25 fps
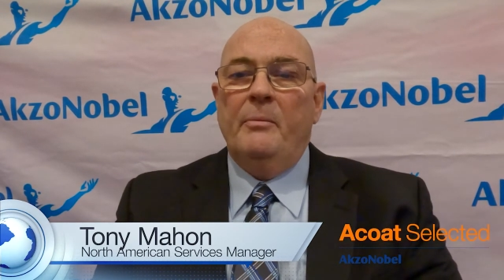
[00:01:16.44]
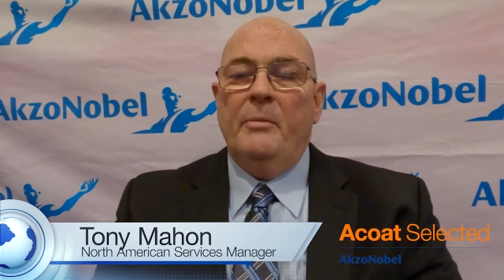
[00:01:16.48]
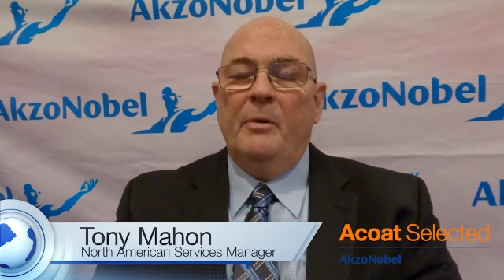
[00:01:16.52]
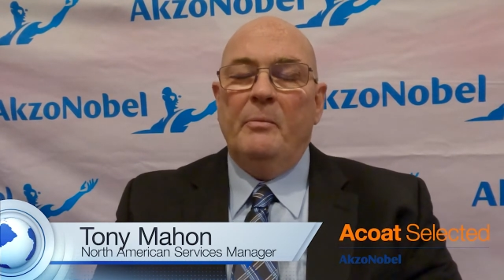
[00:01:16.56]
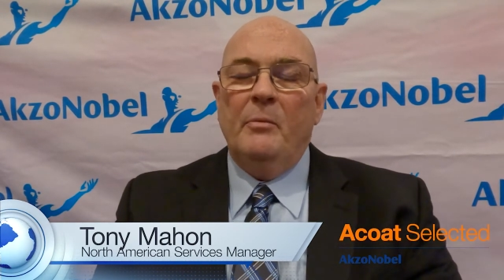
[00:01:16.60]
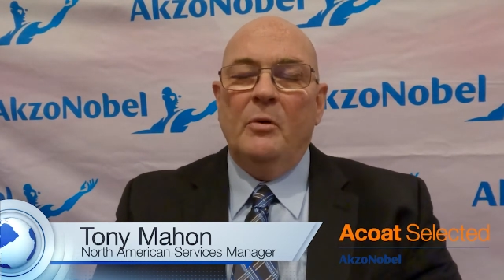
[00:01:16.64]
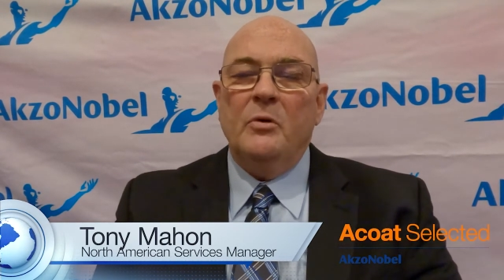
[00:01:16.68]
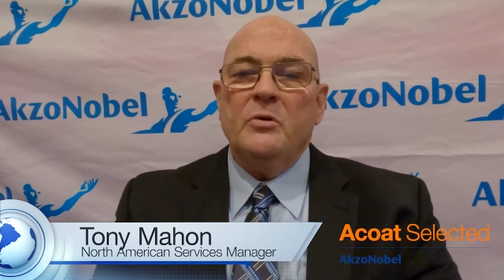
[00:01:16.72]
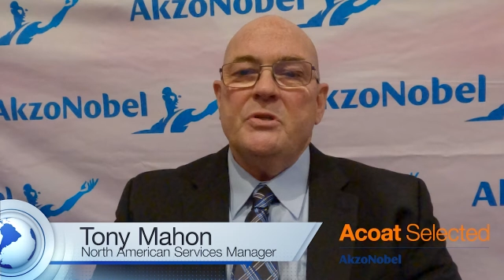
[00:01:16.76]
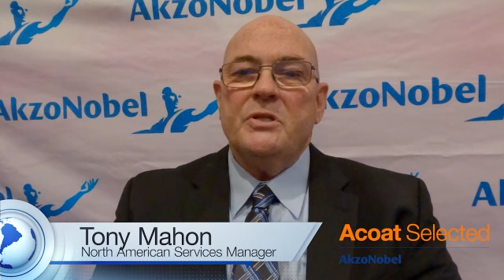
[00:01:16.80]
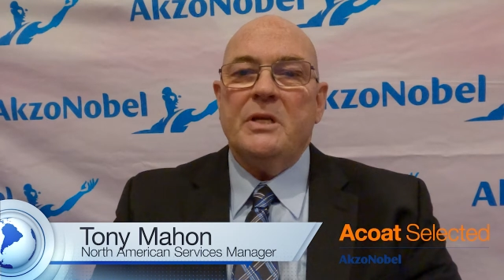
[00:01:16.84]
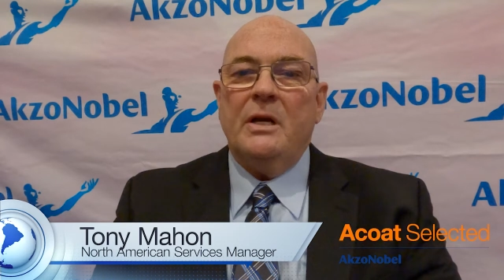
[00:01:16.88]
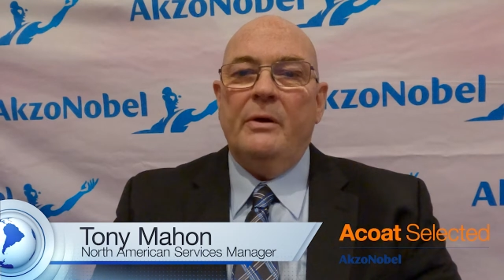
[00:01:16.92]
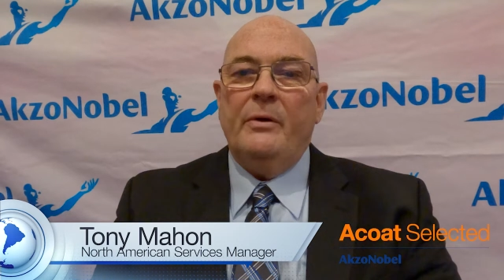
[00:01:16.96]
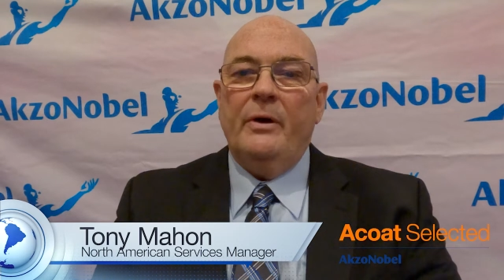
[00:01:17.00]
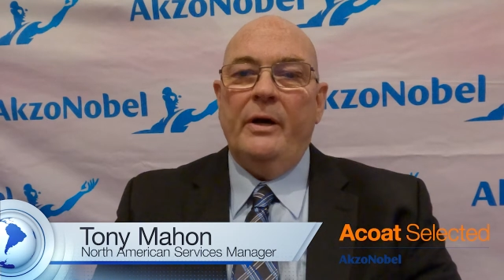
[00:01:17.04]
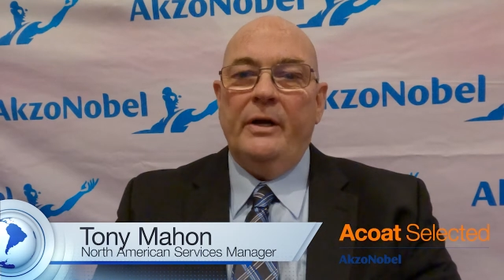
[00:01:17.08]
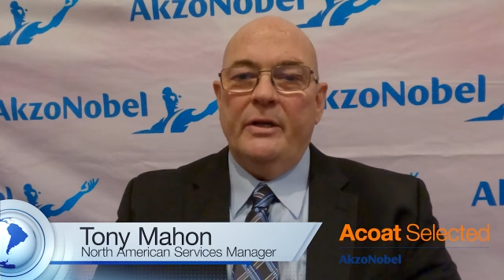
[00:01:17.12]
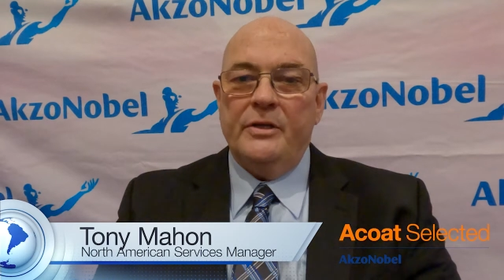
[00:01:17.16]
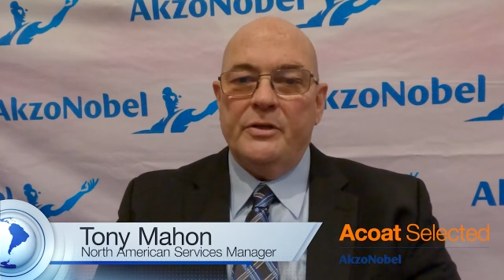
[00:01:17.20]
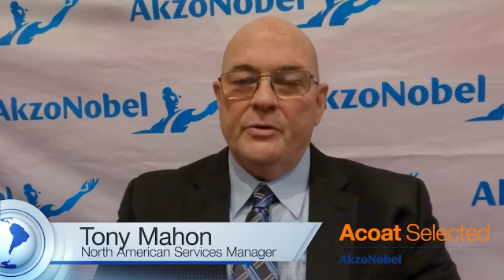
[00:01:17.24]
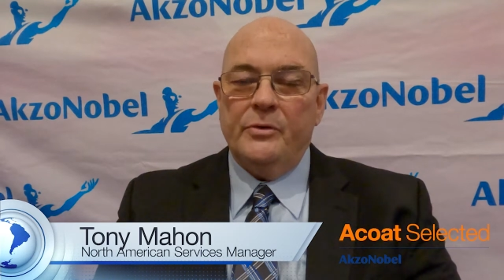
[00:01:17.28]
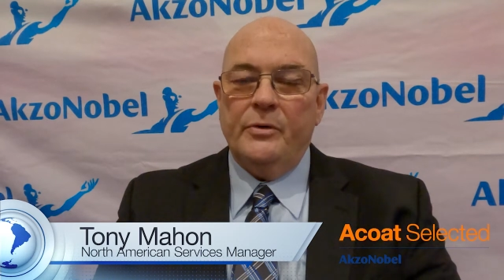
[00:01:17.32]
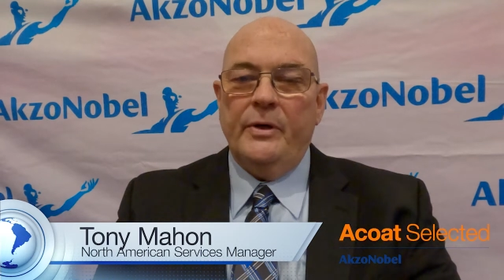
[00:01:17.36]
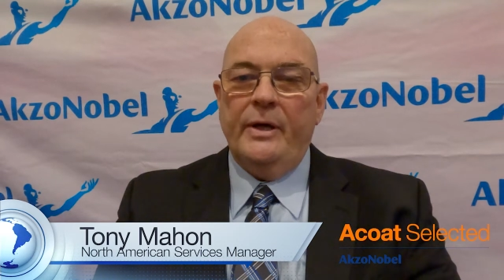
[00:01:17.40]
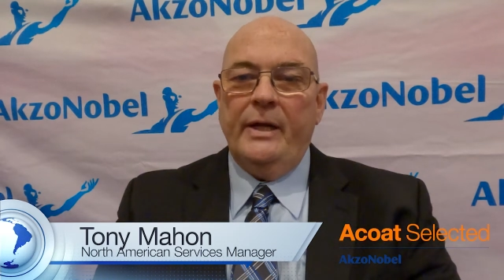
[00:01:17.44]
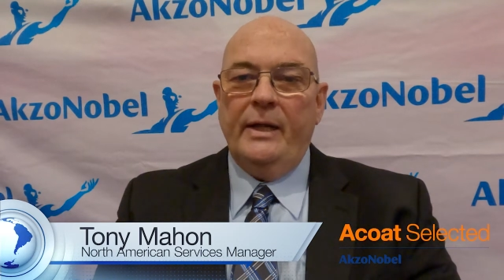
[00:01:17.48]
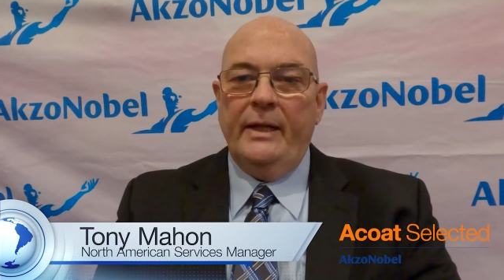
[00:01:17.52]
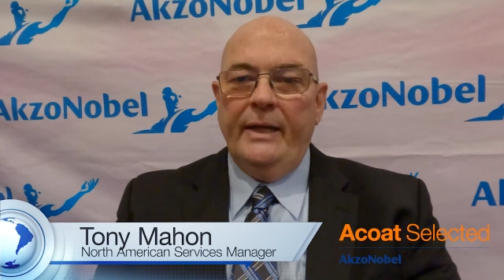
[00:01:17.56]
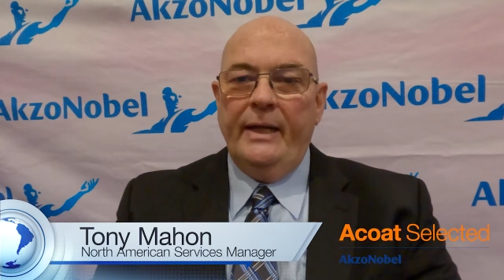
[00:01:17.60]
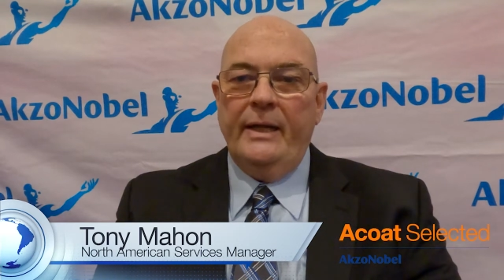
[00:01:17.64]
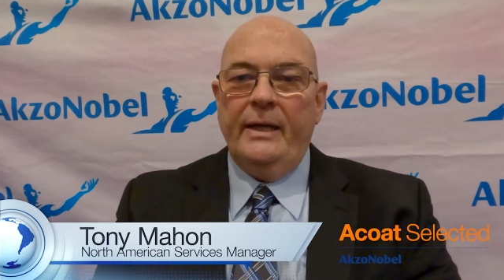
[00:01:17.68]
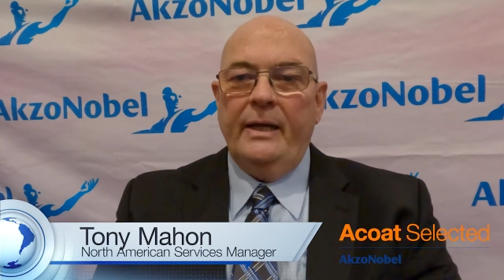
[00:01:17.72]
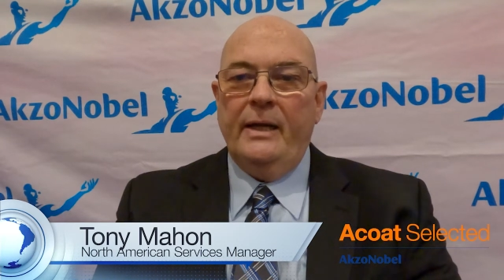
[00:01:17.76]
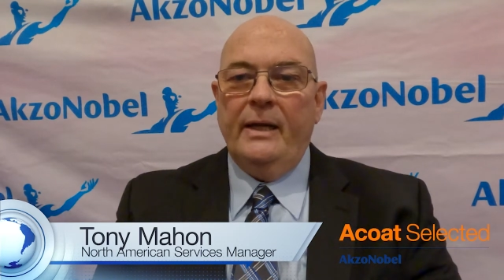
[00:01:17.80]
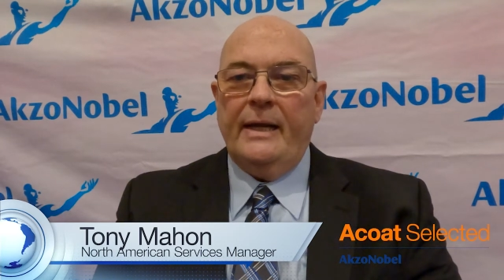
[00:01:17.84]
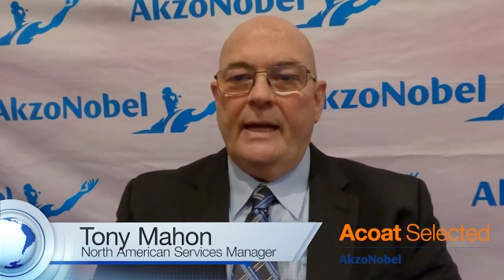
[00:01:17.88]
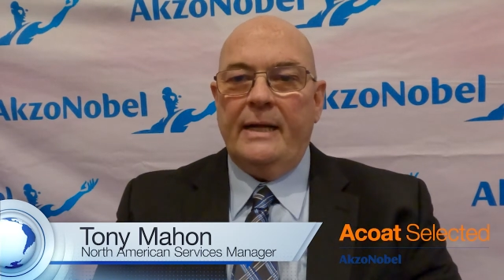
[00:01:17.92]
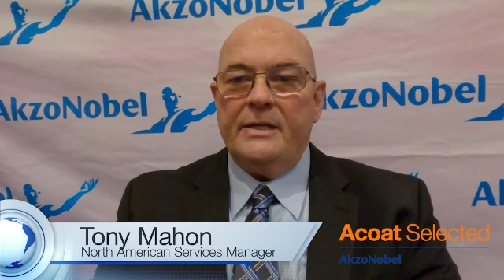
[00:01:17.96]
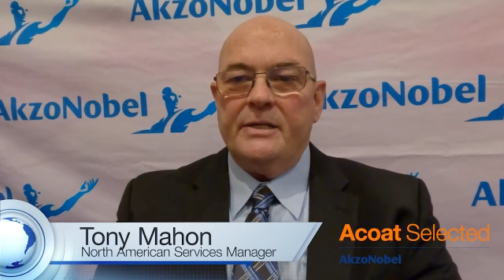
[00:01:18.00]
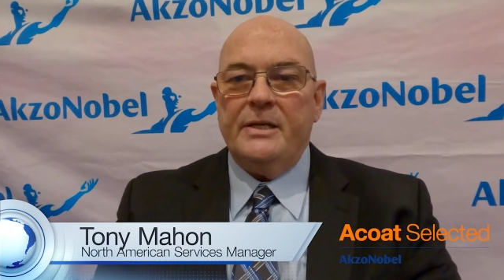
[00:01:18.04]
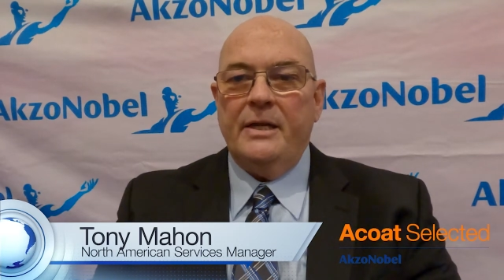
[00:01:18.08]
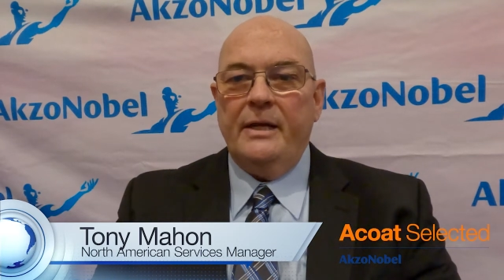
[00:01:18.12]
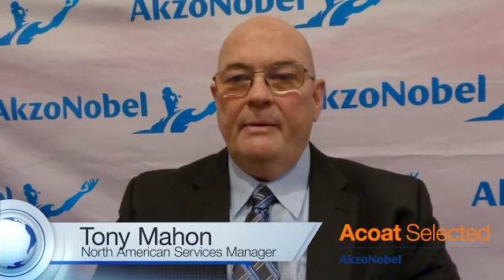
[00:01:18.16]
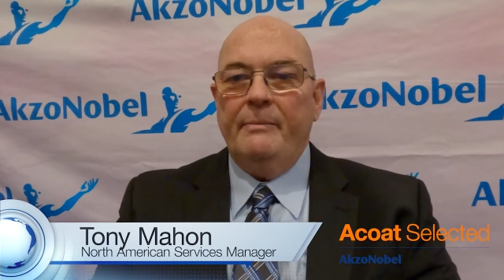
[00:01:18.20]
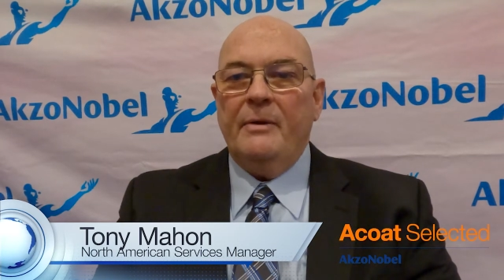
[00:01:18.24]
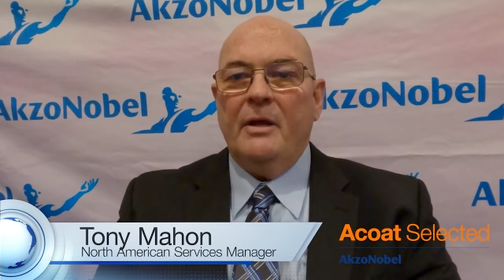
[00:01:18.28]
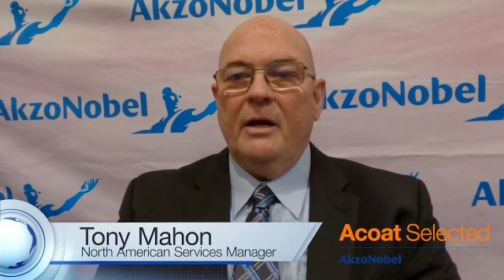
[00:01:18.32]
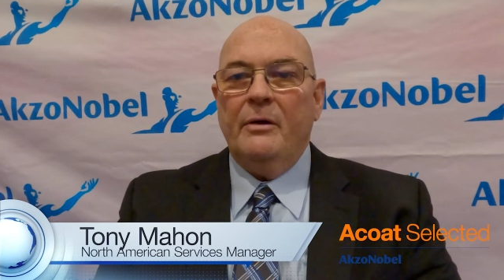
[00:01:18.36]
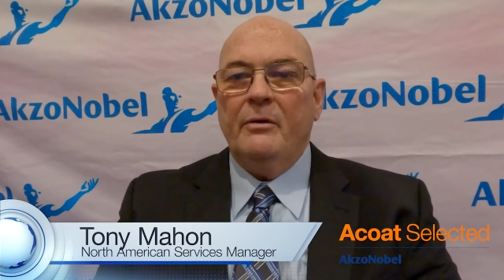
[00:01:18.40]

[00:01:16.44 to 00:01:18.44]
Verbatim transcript: But more so, I enjoy leading that team